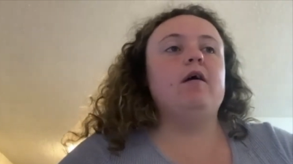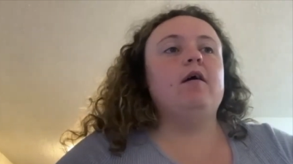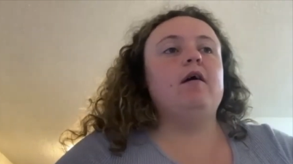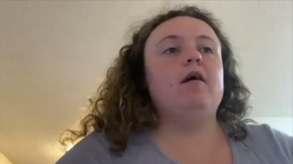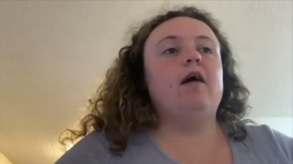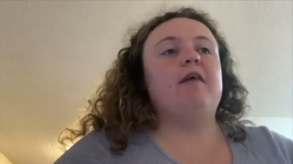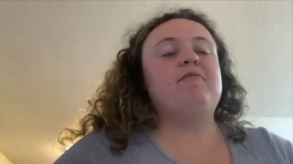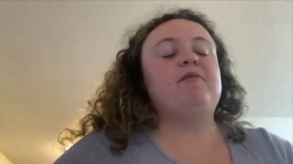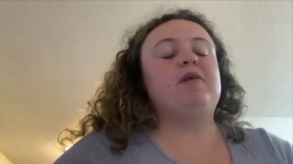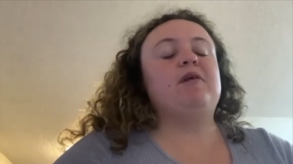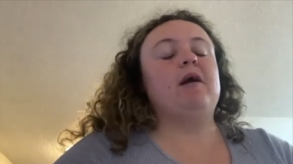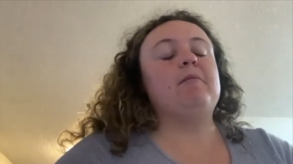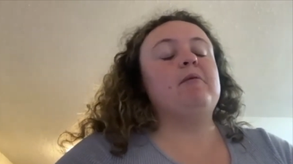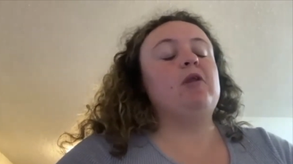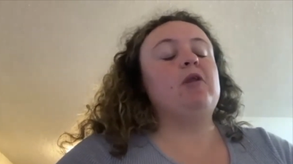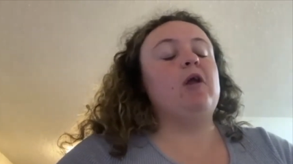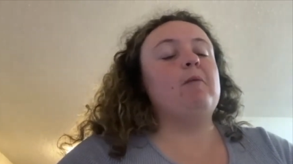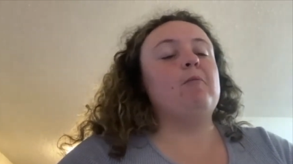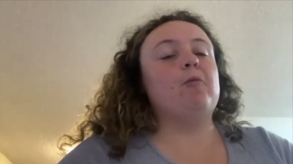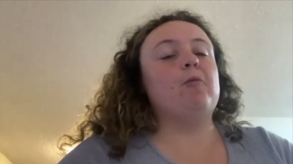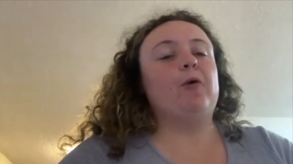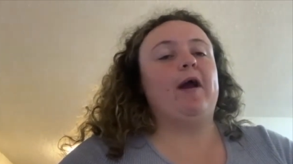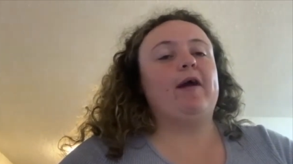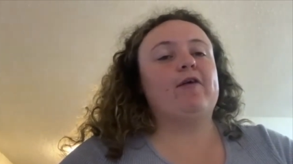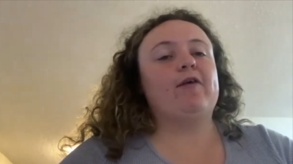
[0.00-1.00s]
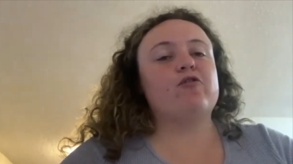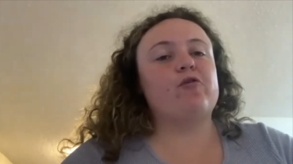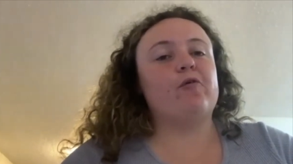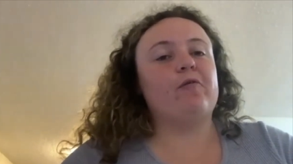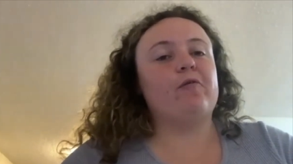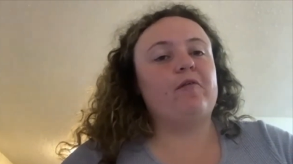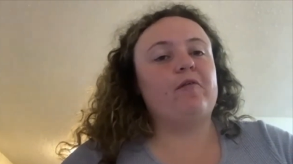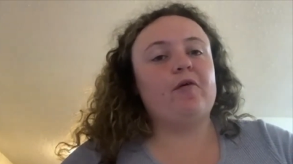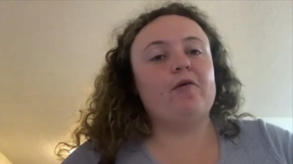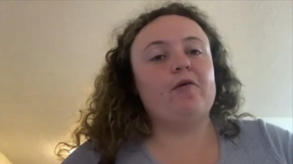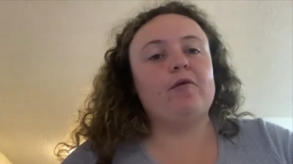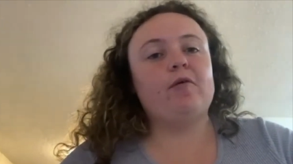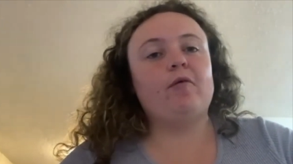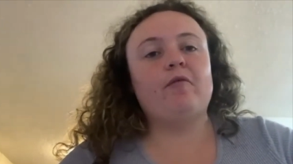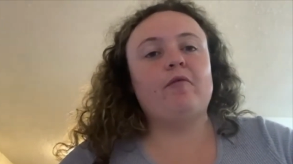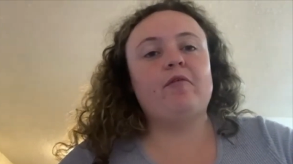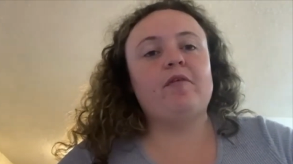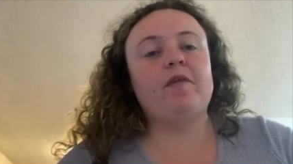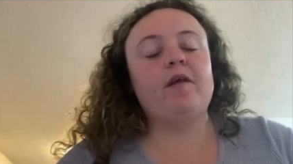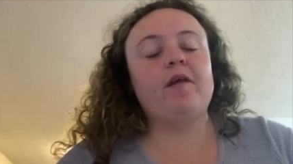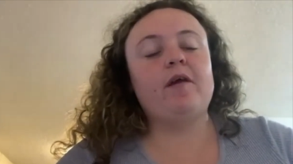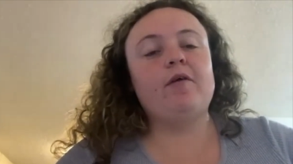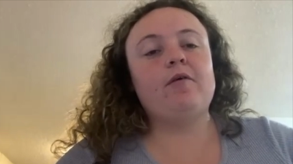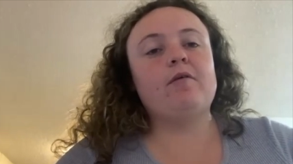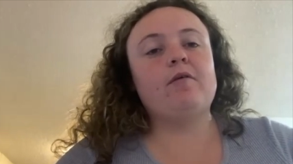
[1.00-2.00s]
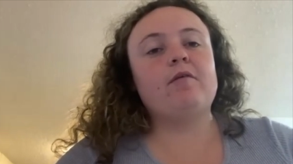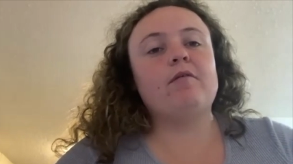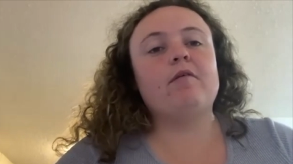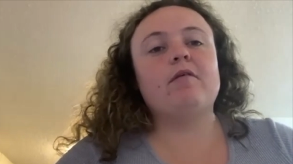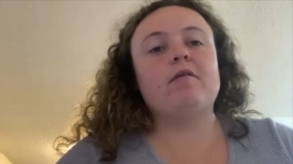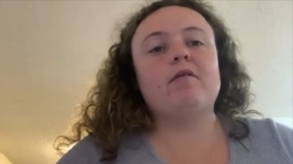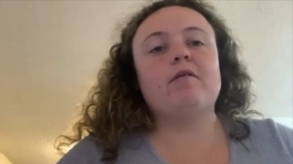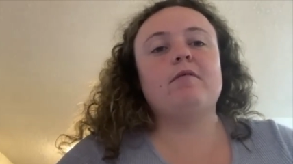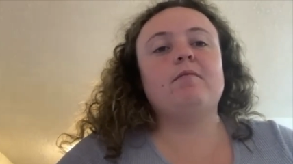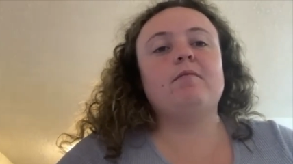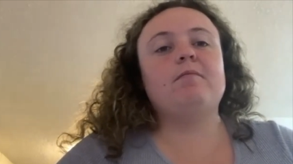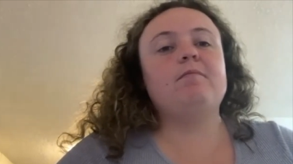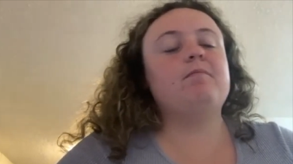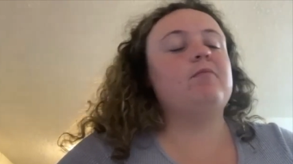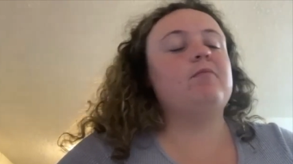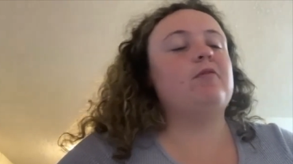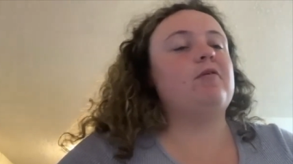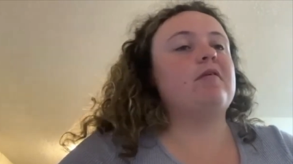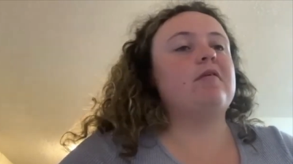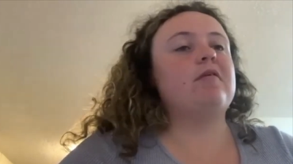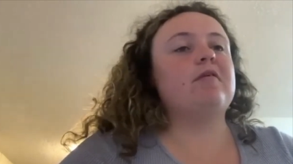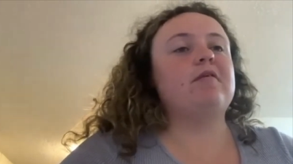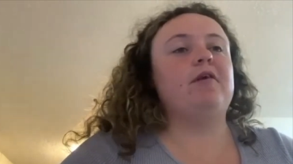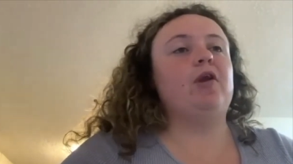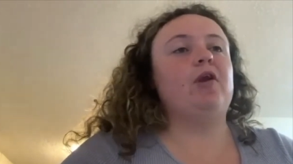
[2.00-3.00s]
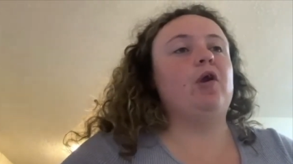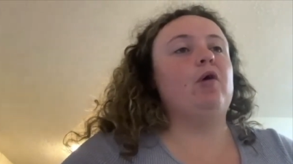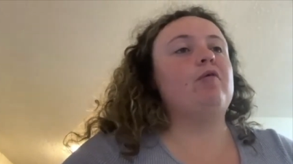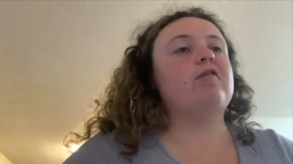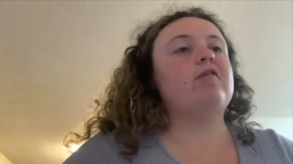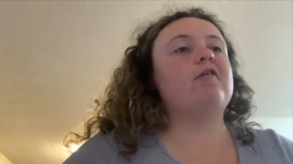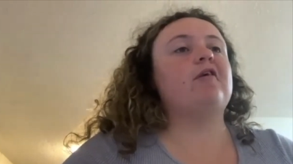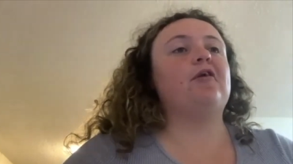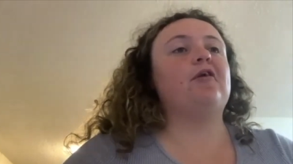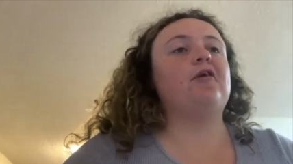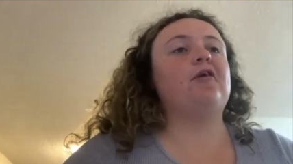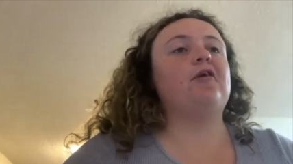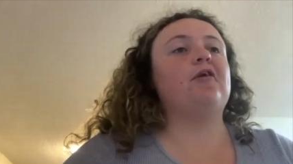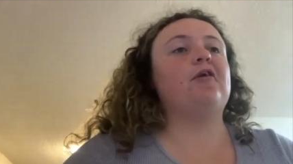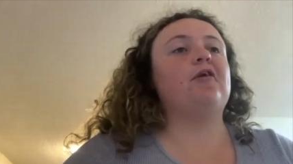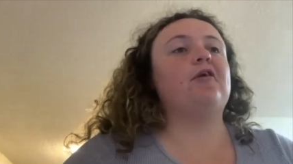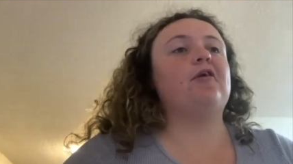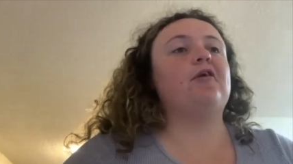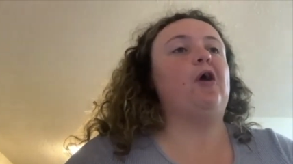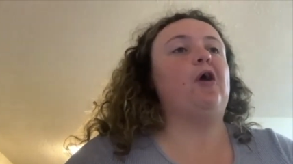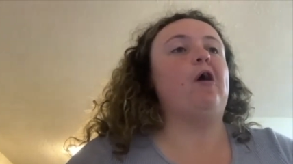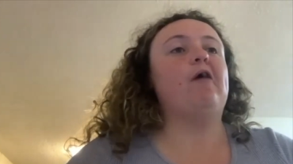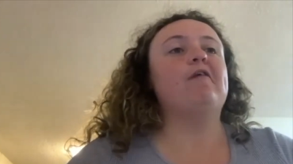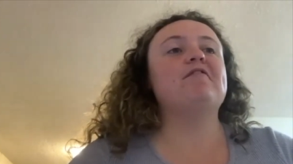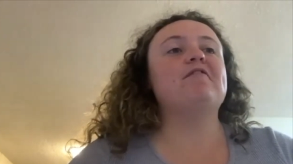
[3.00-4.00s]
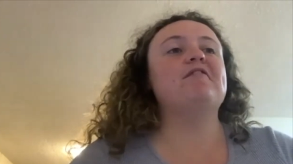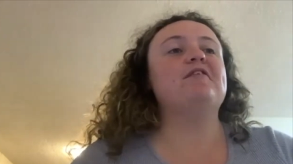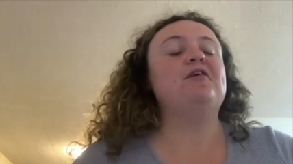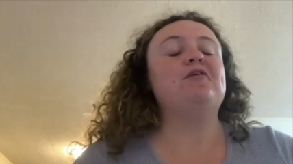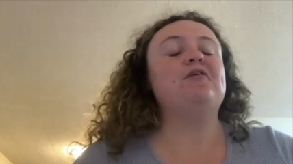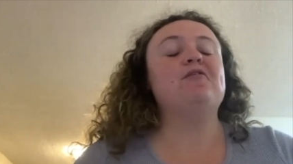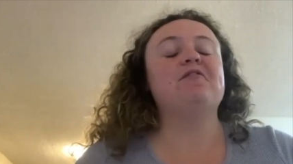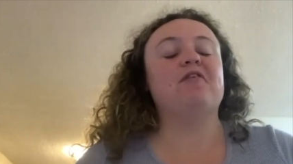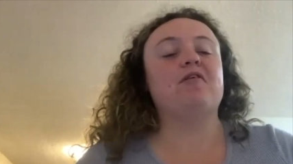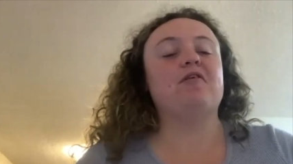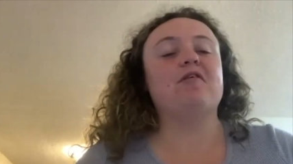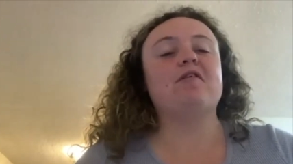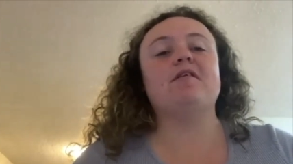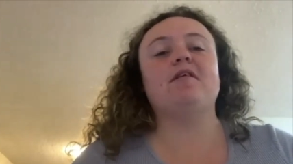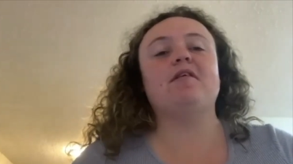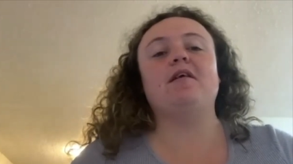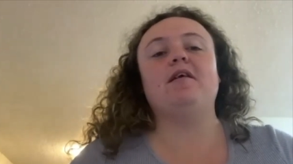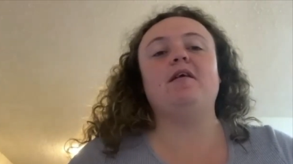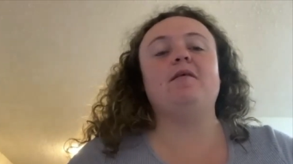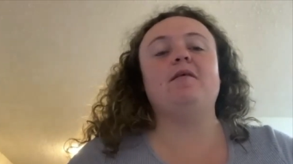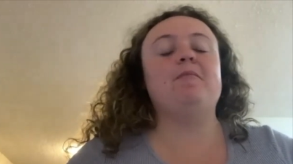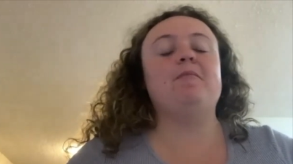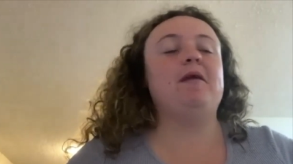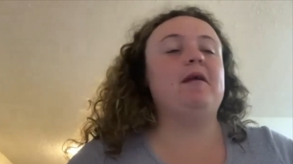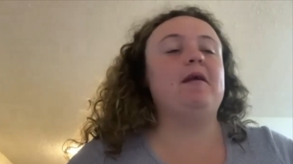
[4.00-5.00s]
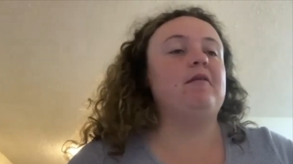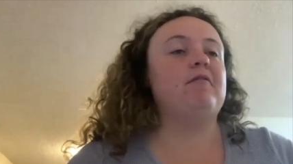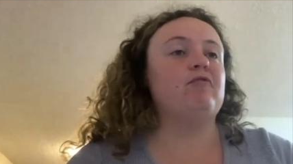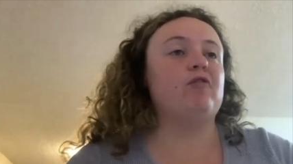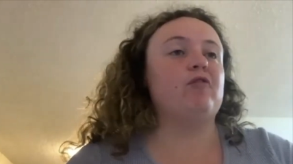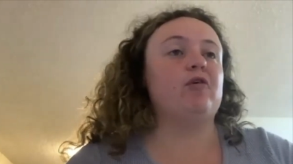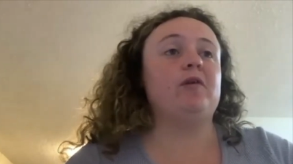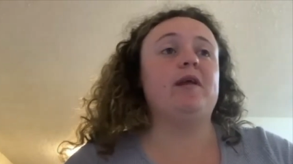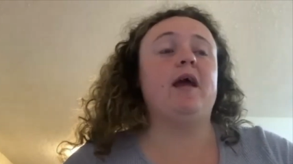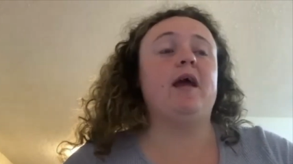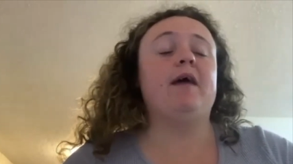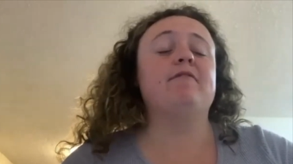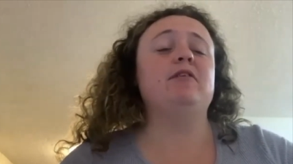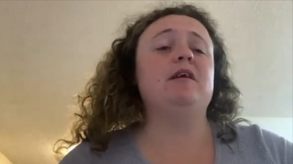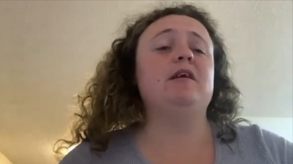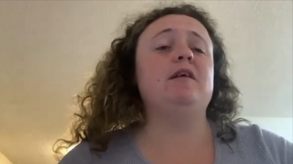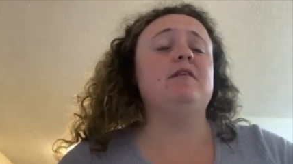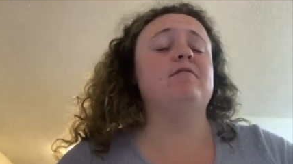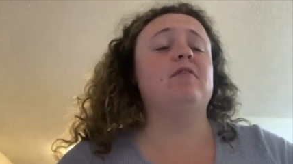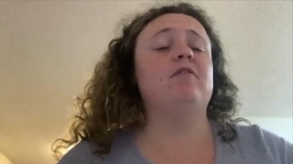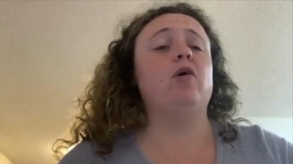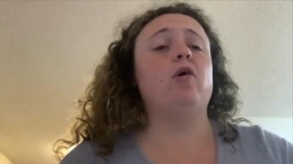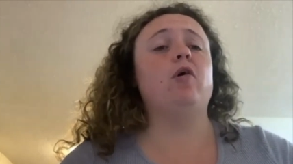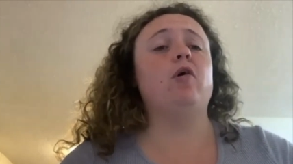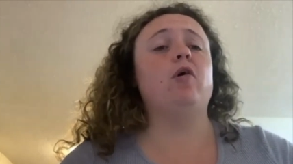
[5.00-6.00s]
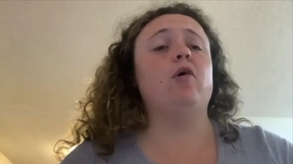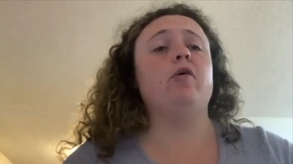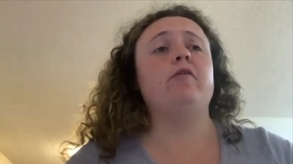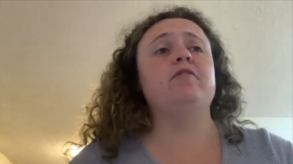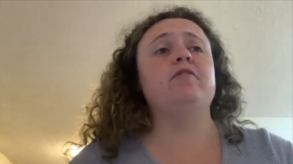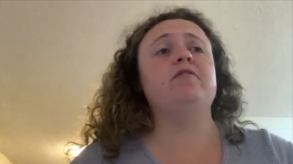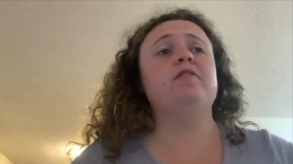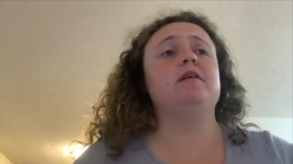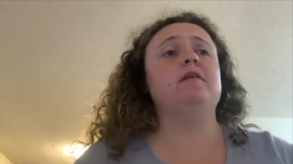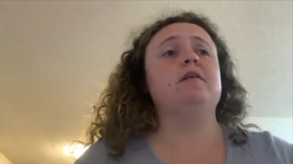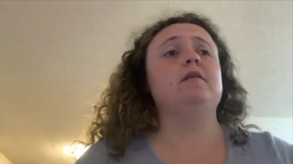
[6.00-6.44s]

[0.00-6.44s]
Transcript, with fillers: I've become a lot more extroverted over the years, just, you know, starting off in university, being really heavily involved and